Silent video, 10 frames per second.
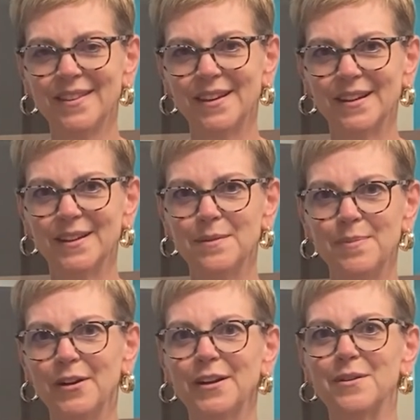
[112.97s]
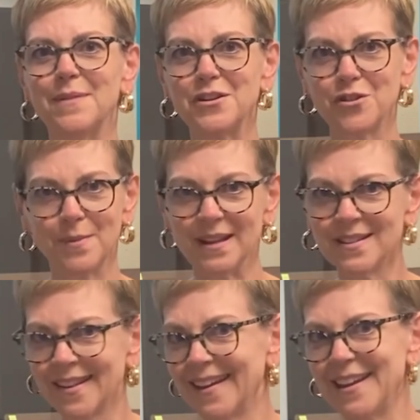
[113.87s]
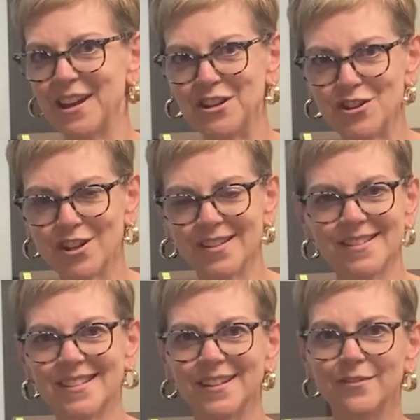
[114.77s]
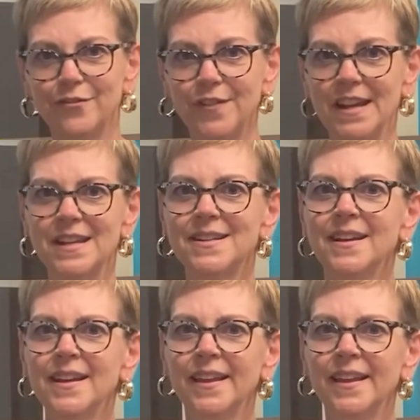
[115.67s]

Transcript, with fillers: the imperial measurements like inches and feet.